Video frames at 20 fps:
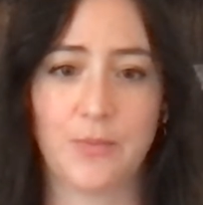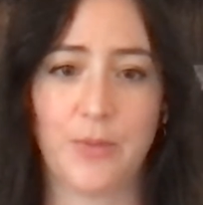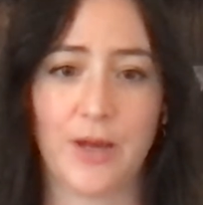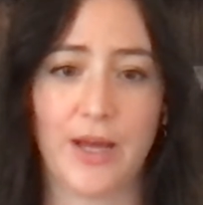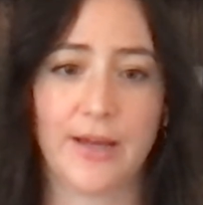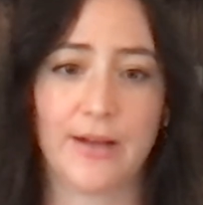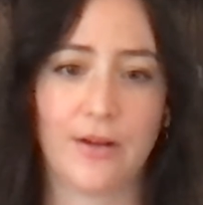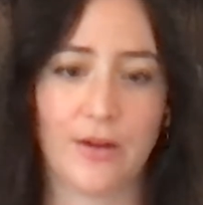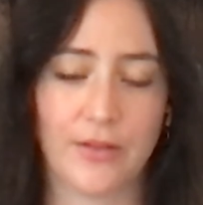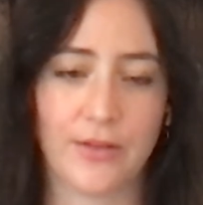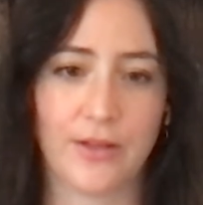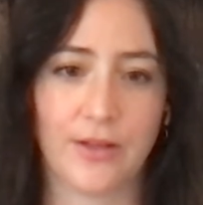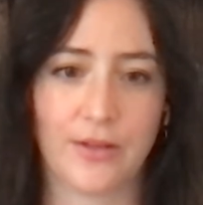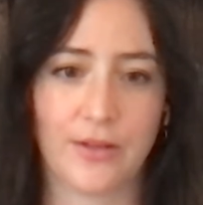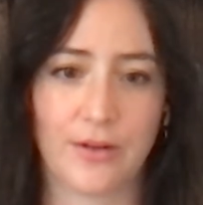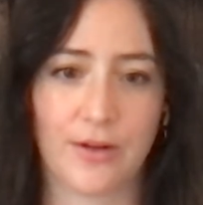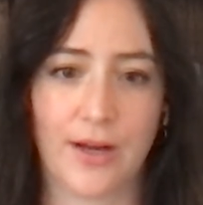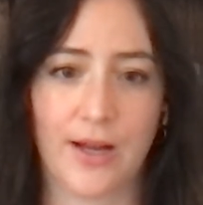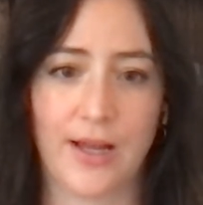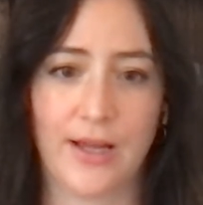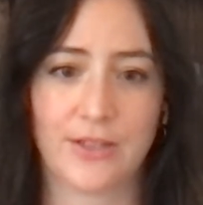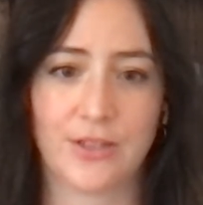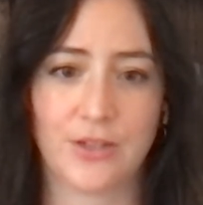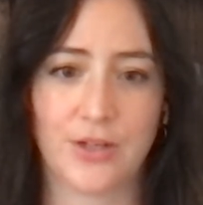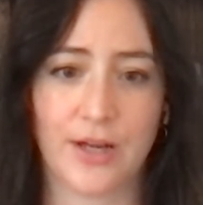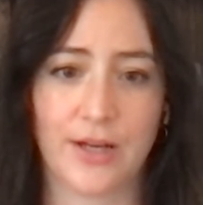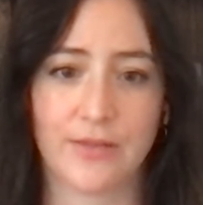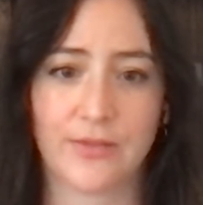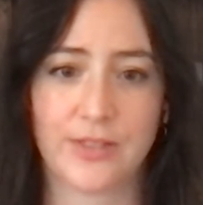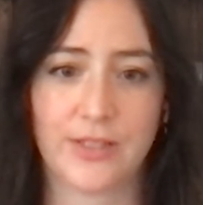But on the other hand, you
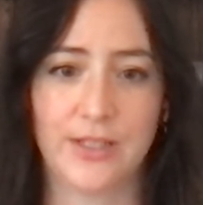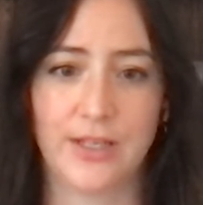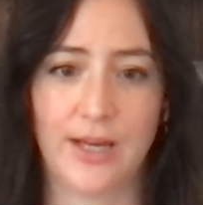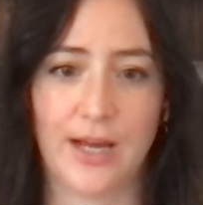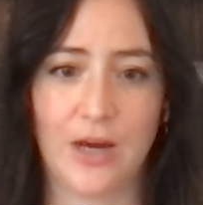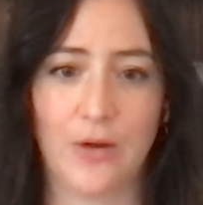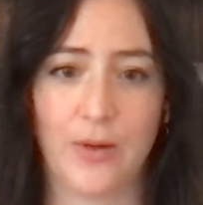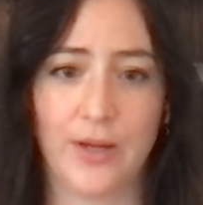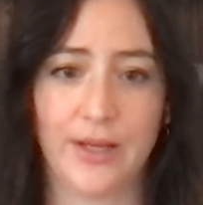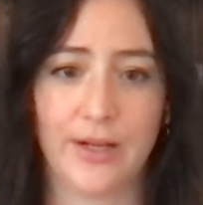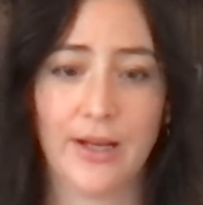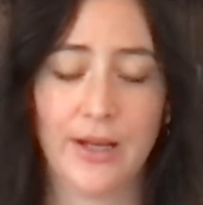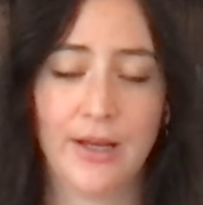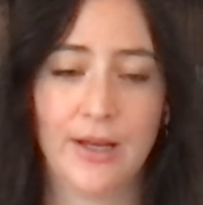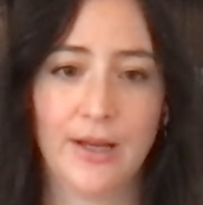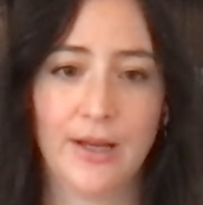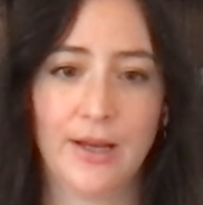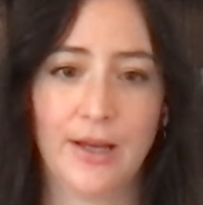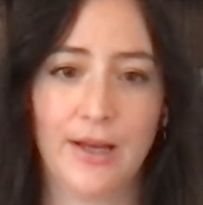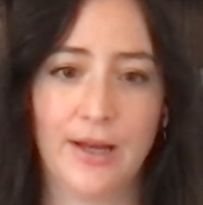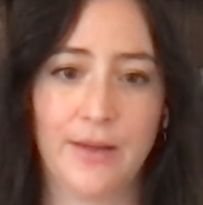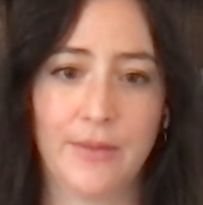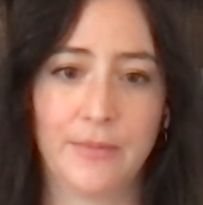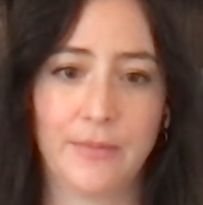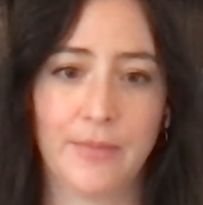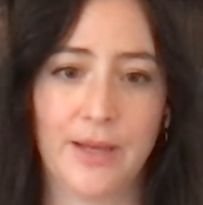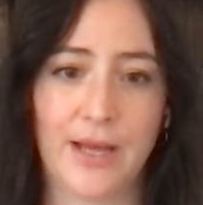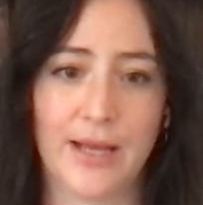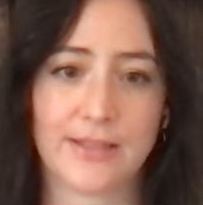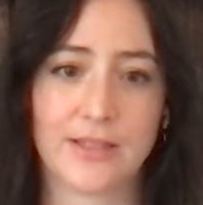kind of see how it
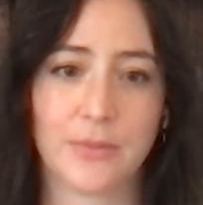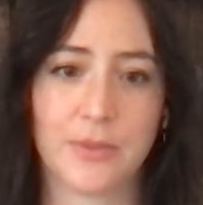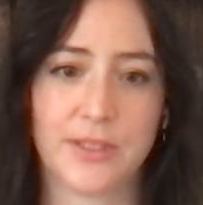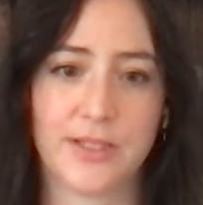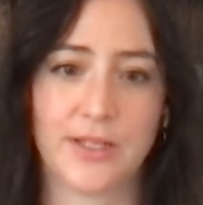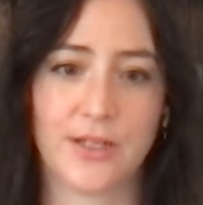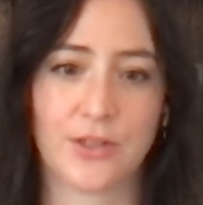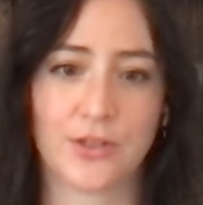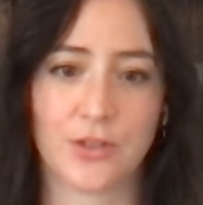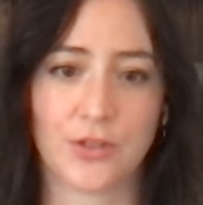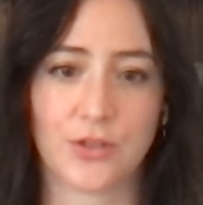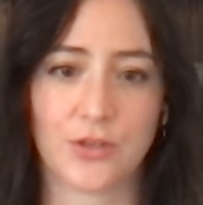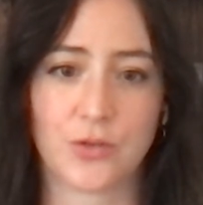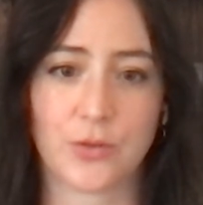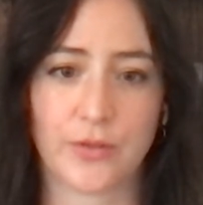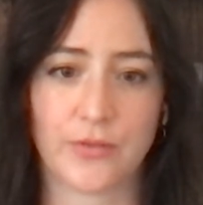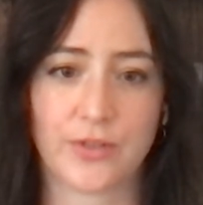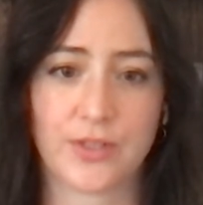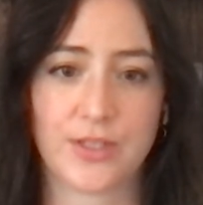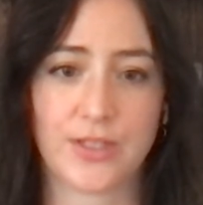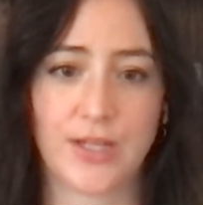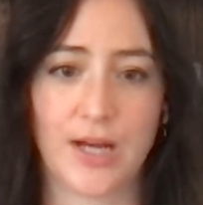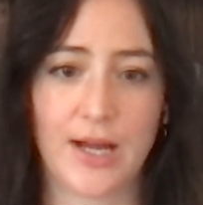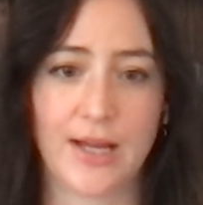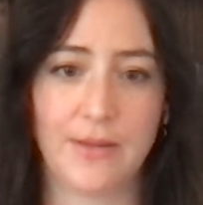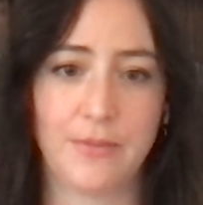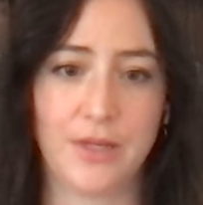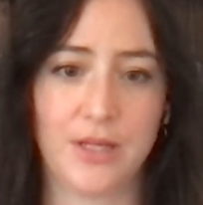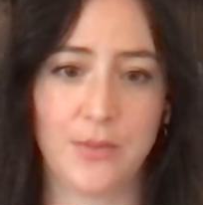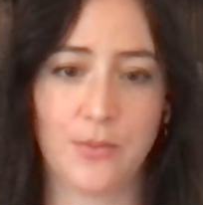has the potential to sort of
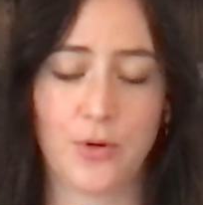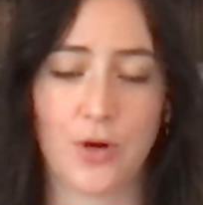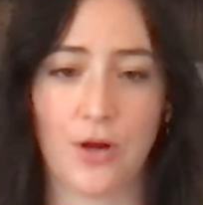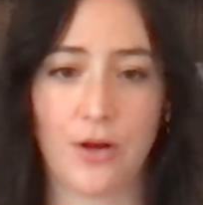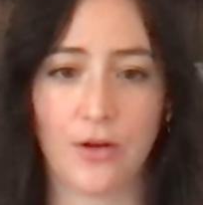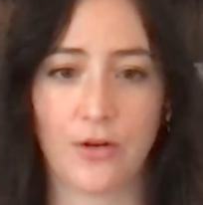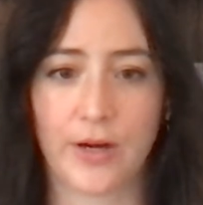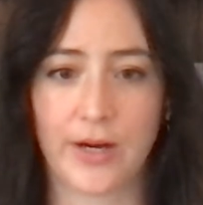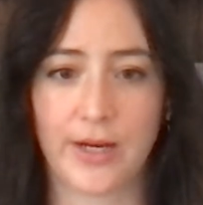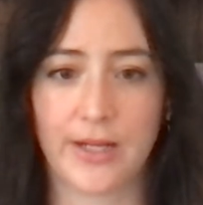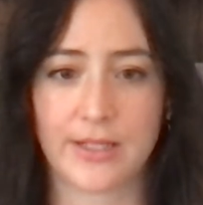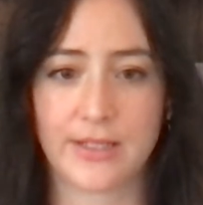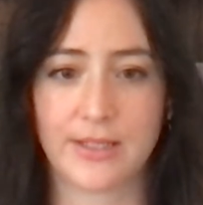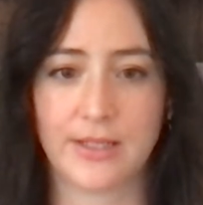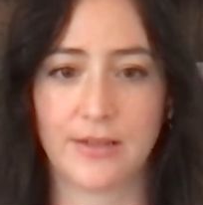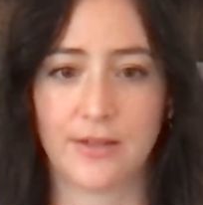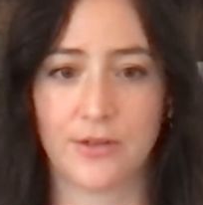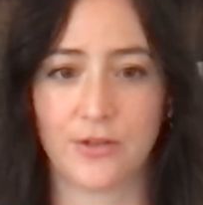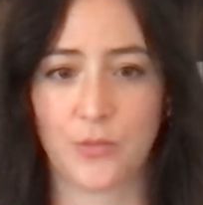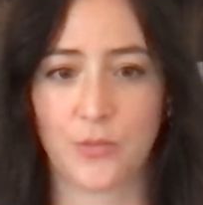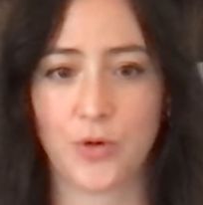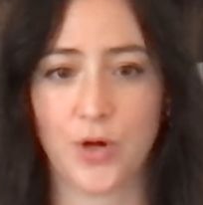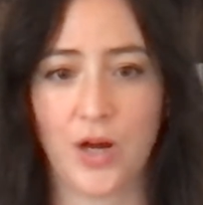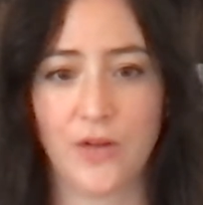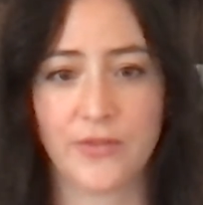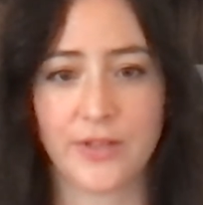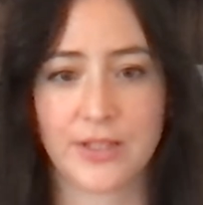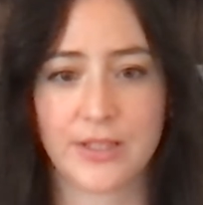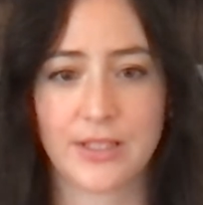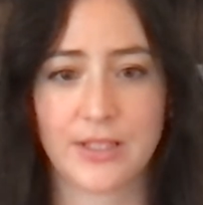stymie progress in other
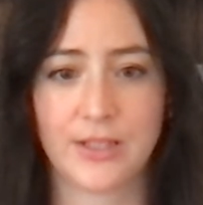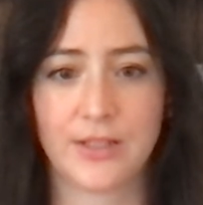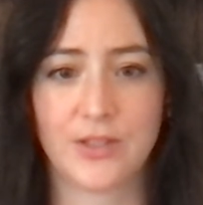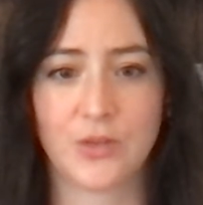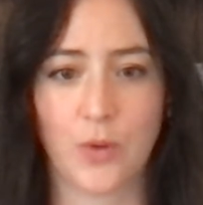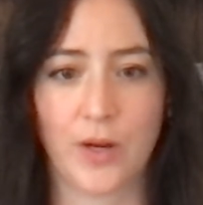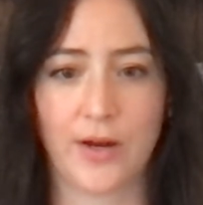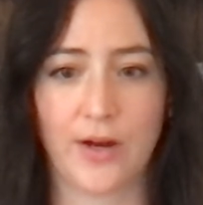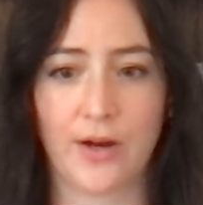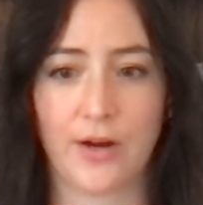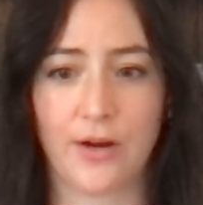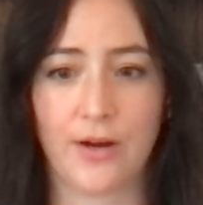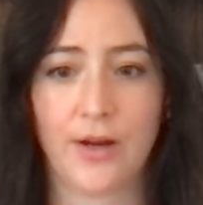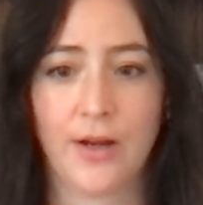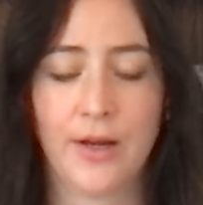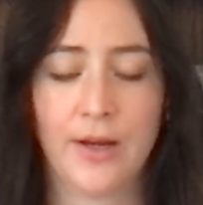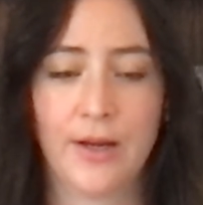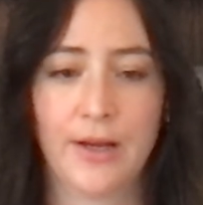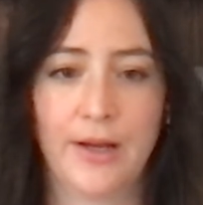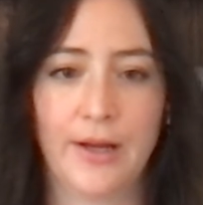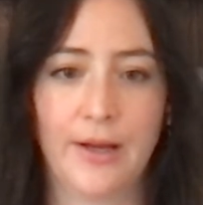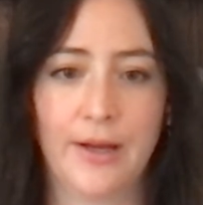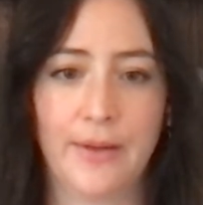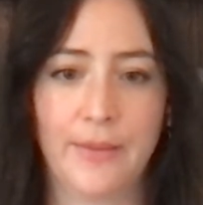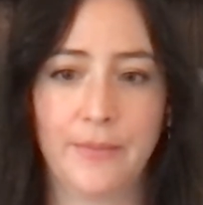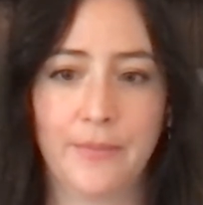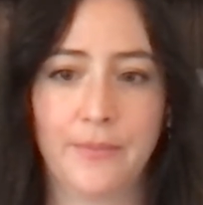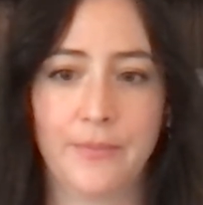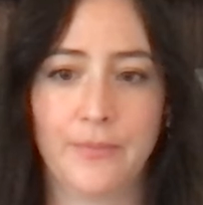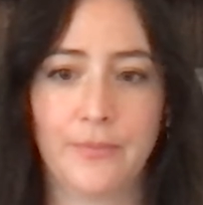provinces where,
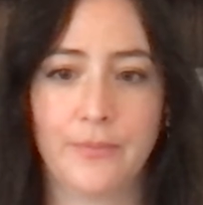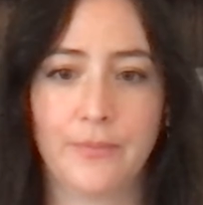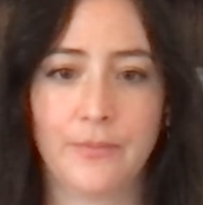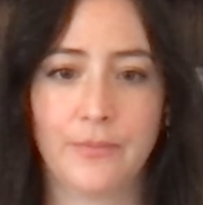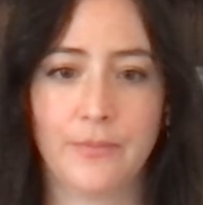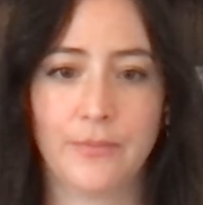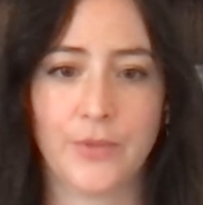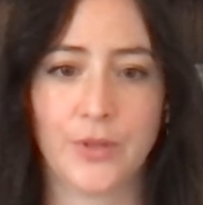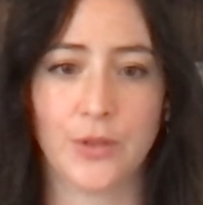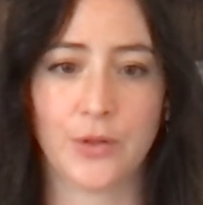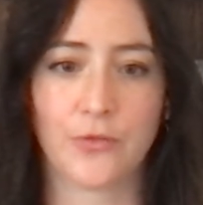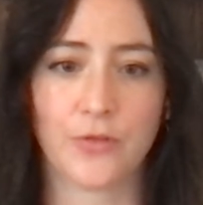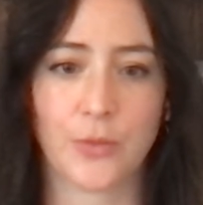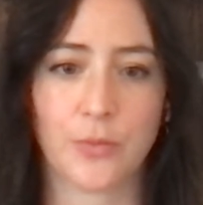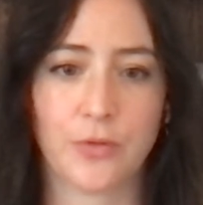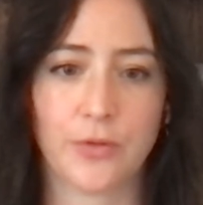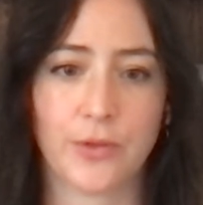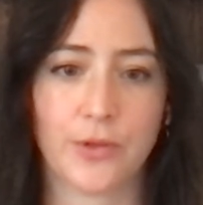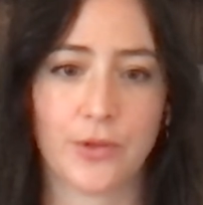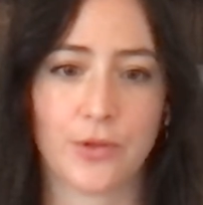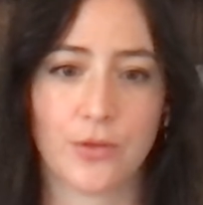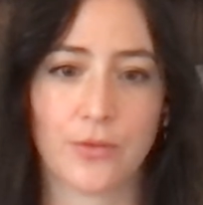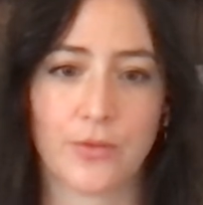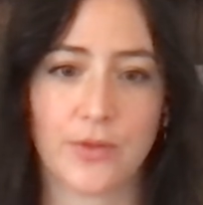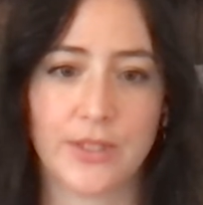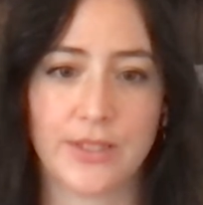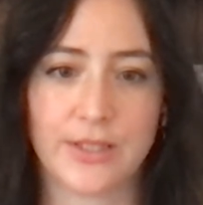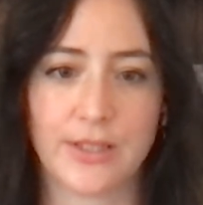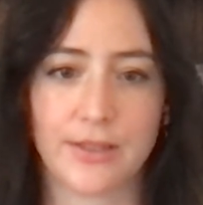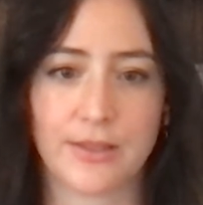for political
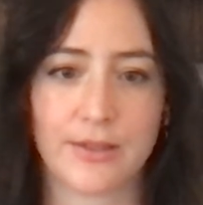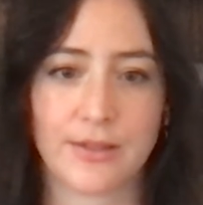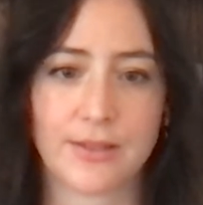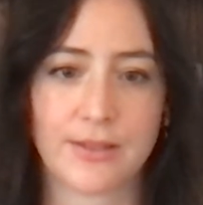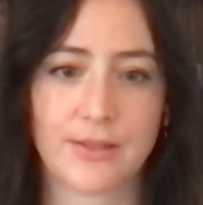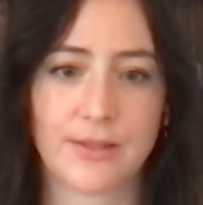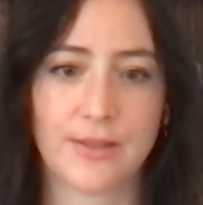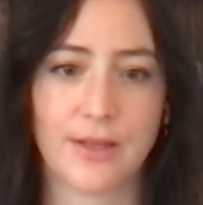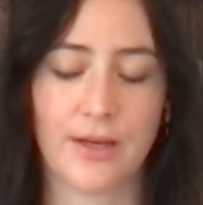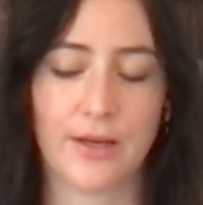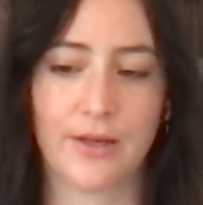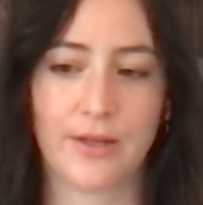reasons,